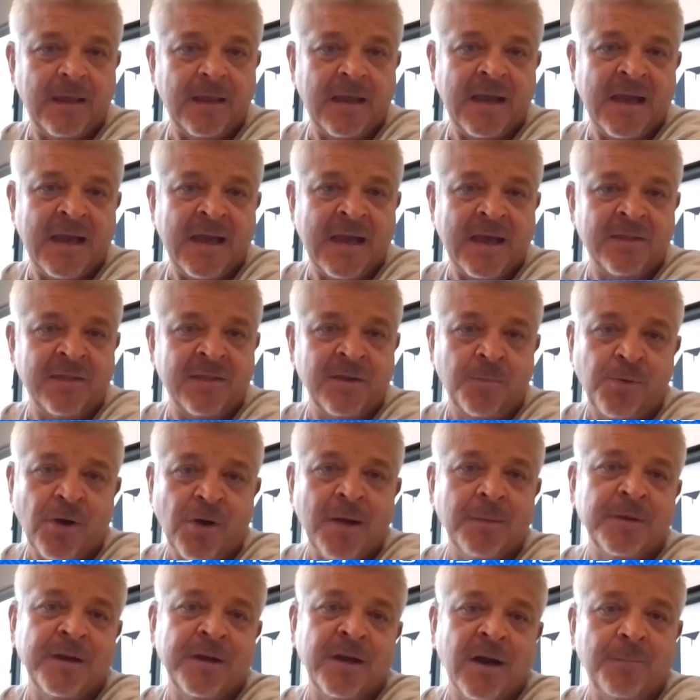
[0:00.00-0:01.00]
and they're
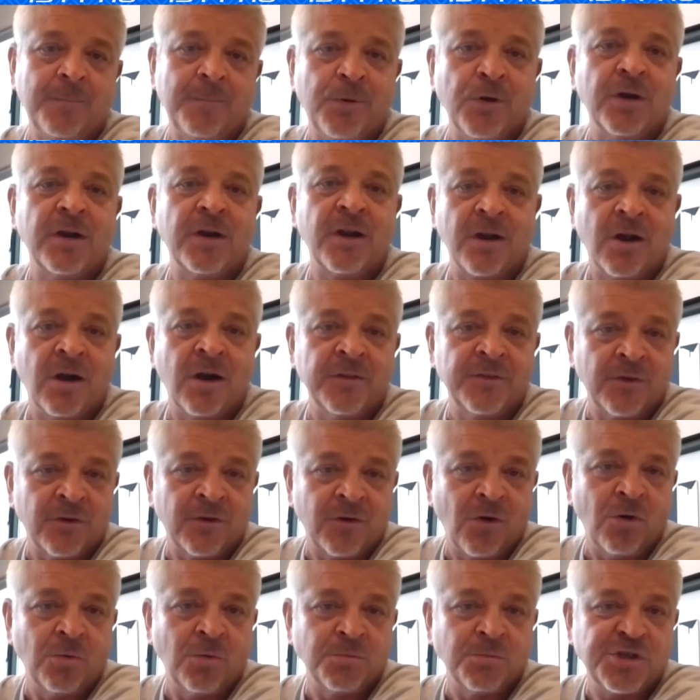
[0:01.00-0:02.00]
probably not putting it on
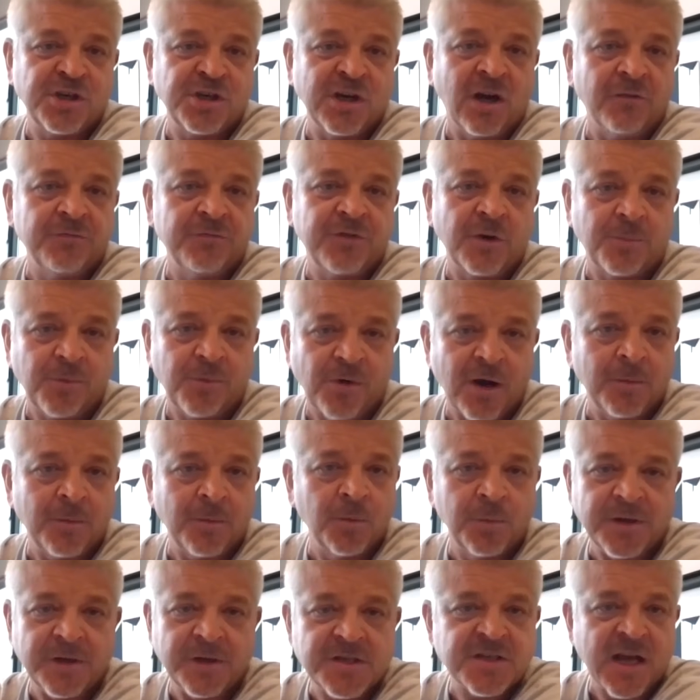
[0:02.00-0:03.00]
their home shelf. They're
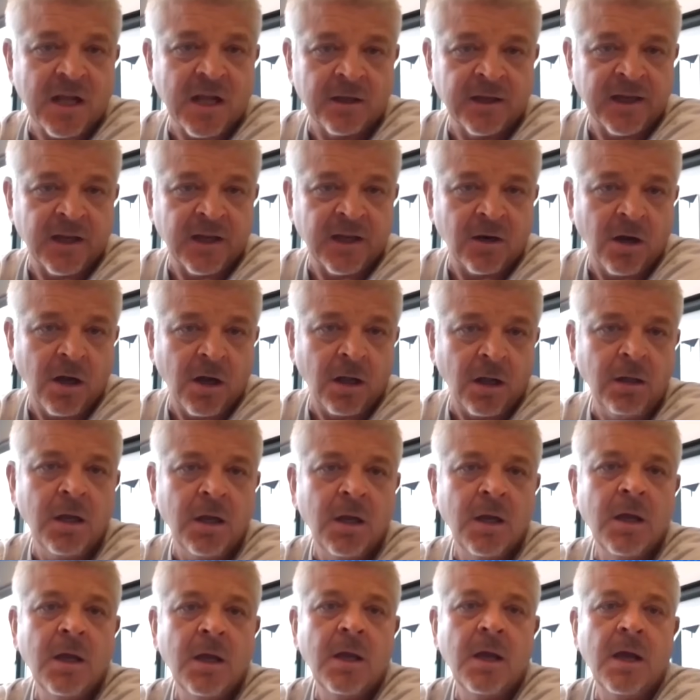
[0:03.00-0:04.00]
probably selling it
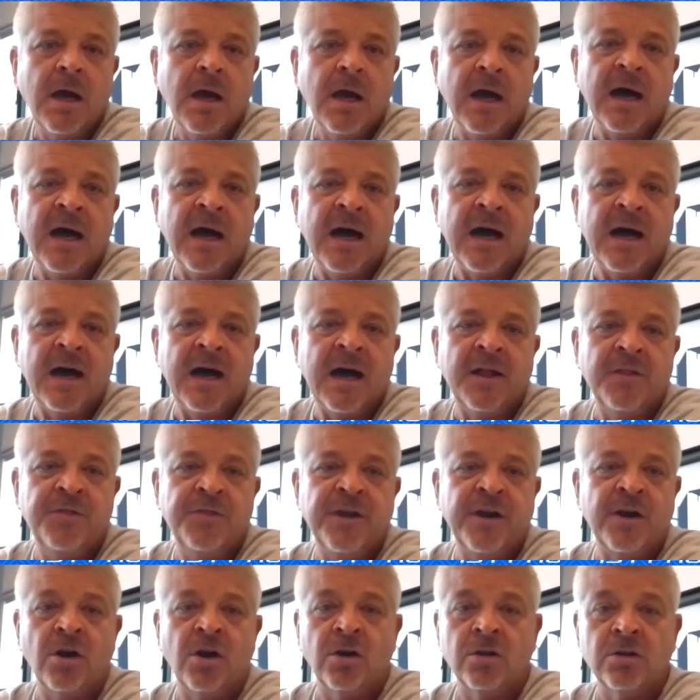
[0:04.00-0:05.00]
all.
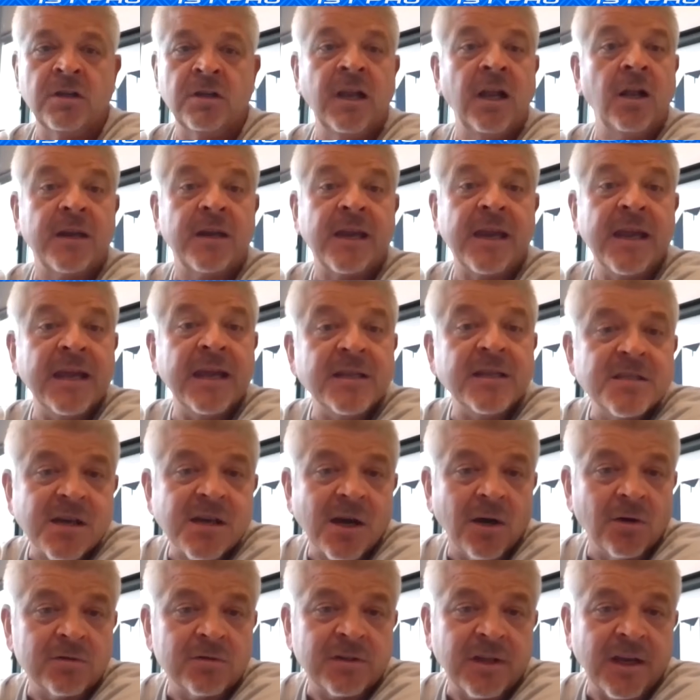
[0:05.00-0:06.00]
There are little kids
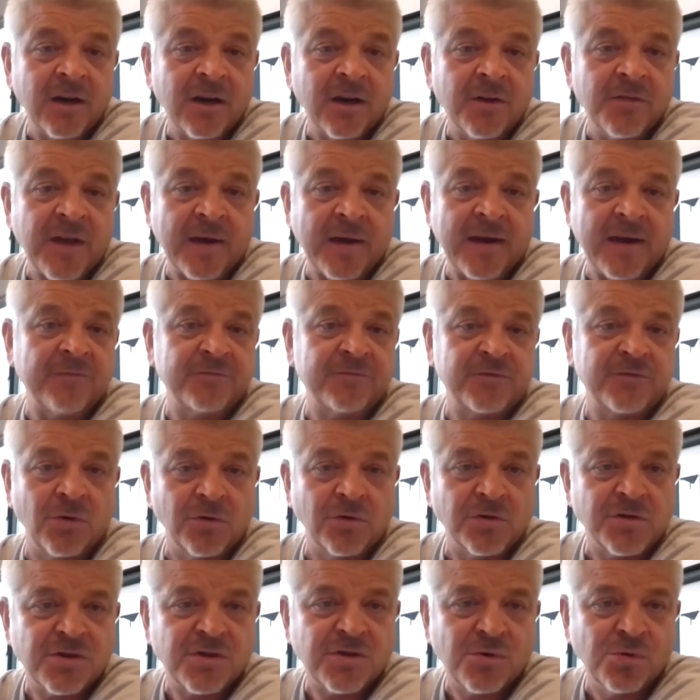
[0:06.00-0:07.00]
out there that have to
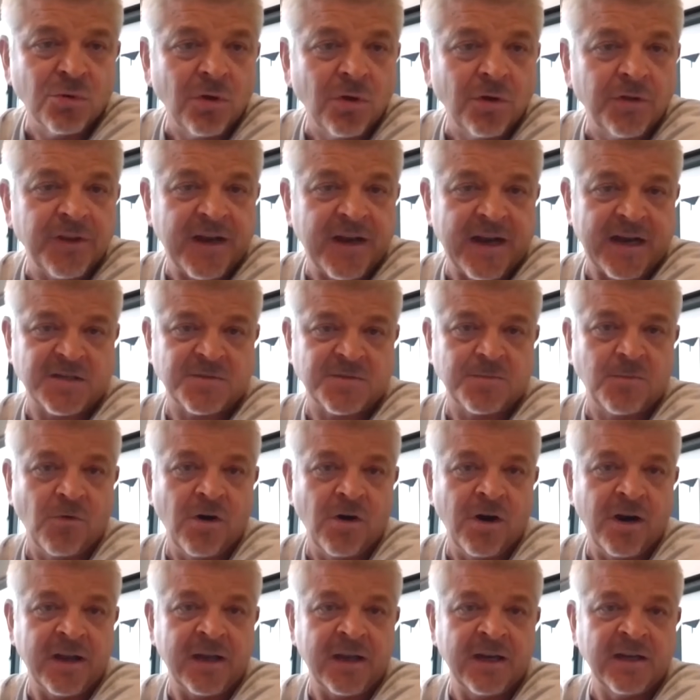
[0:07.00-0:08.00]
go to school the next
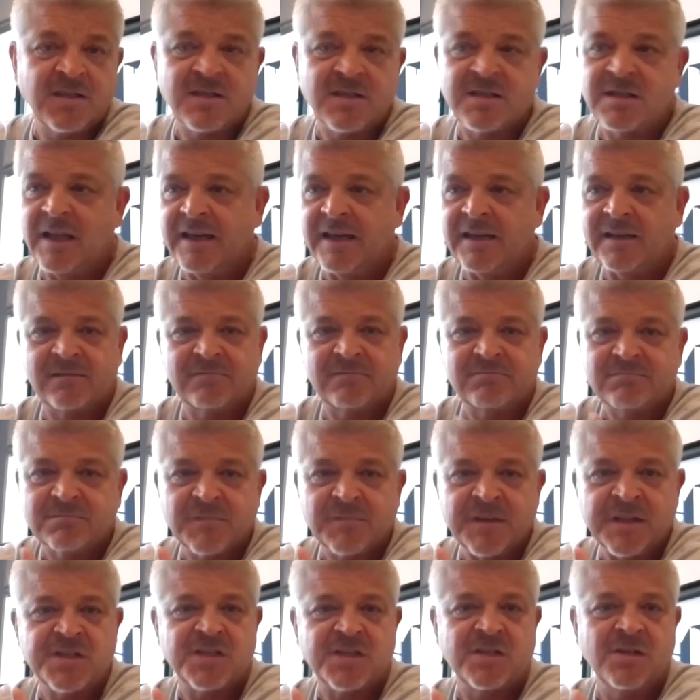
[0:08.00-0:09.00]
morning, and it's like
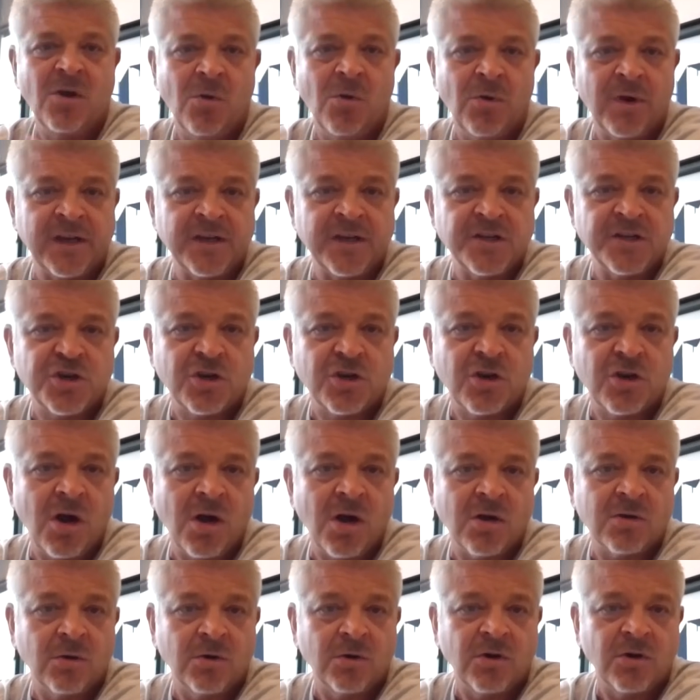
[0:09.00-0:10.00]
it's snowing in
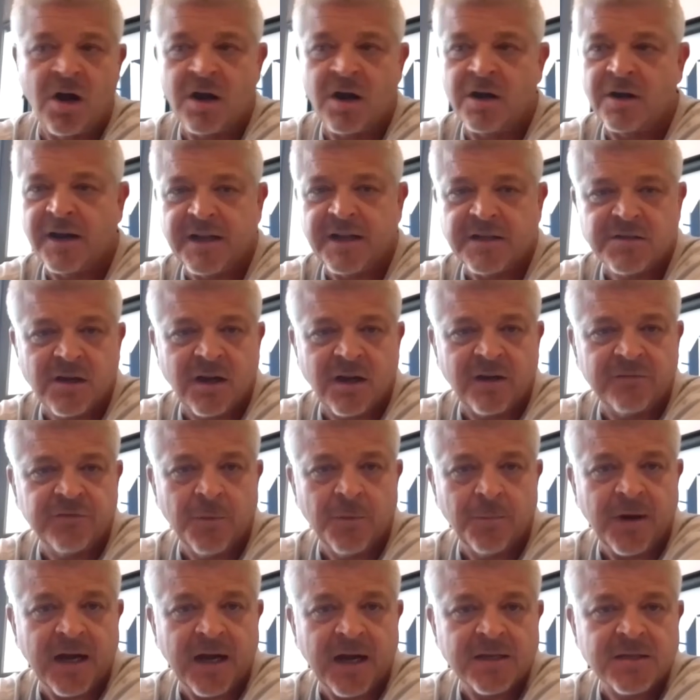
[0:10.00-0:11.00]
Chicago. Connor gets off
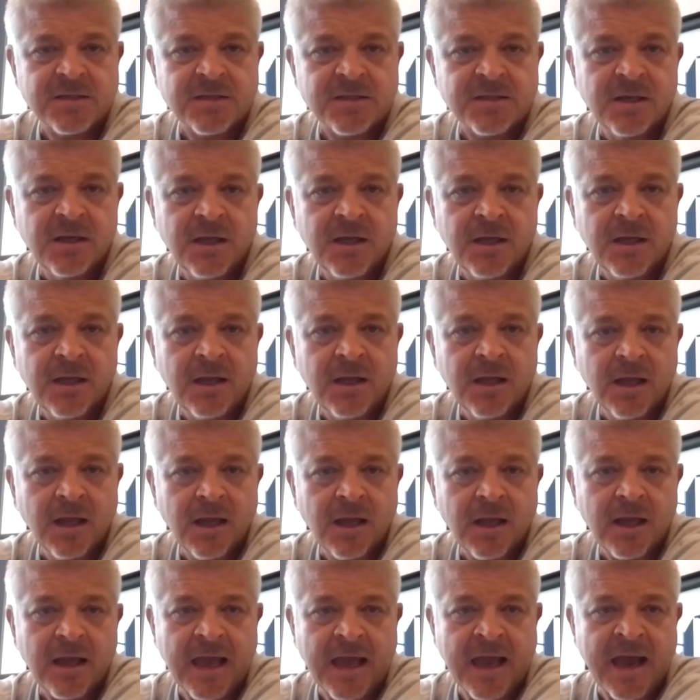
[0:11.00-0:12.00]
the bus,
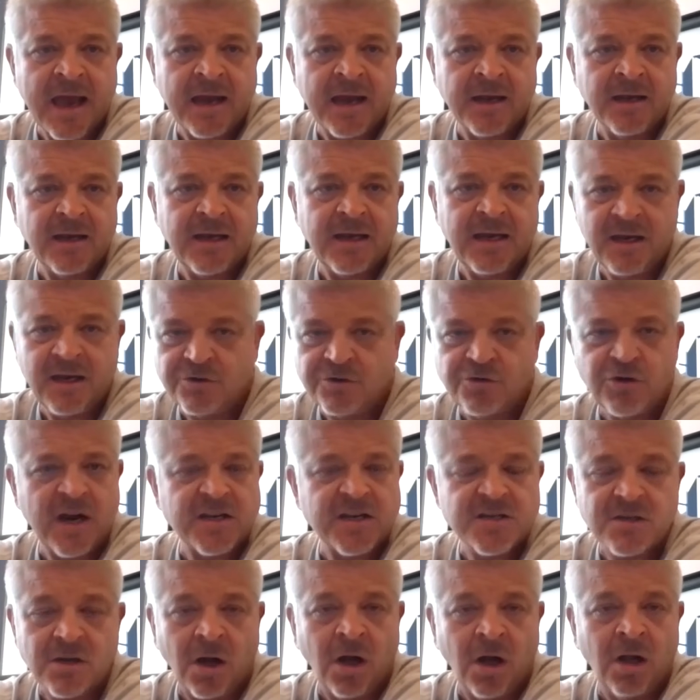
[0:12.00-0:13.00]
and he
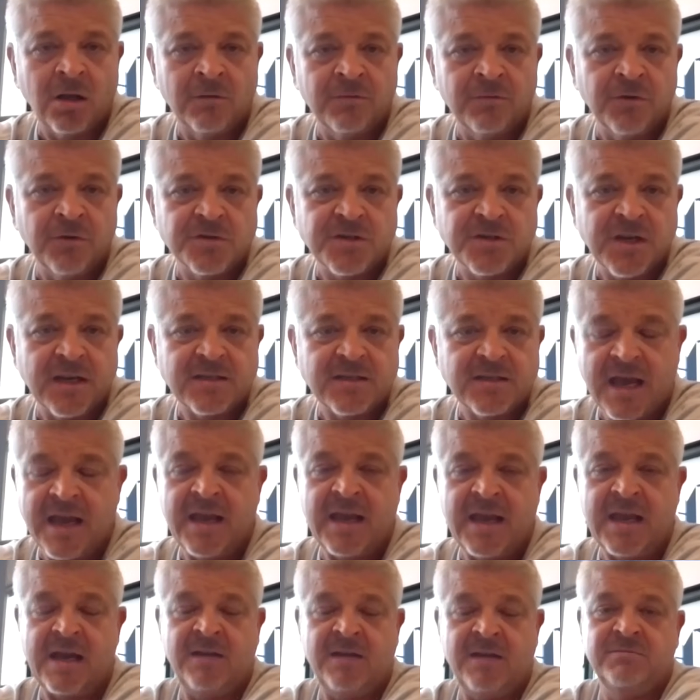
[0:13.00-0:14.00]
addressed all of those guys.
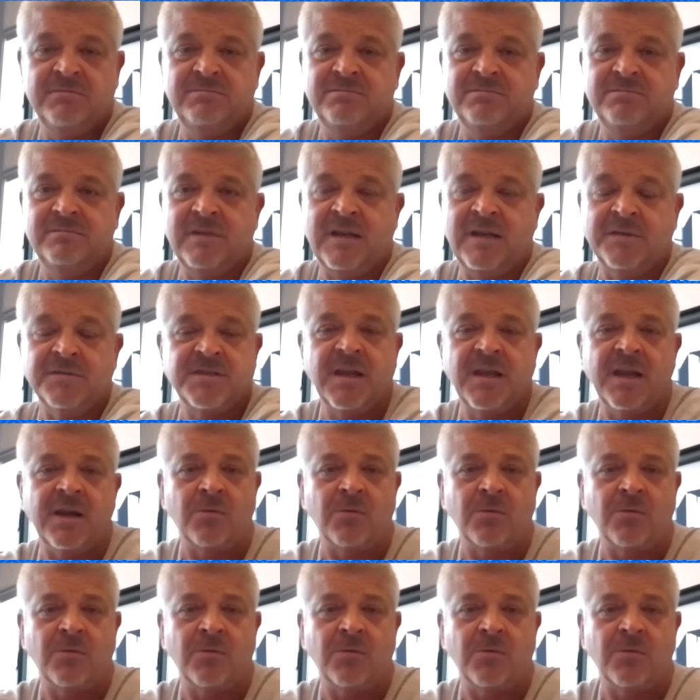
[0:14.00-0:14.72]
I was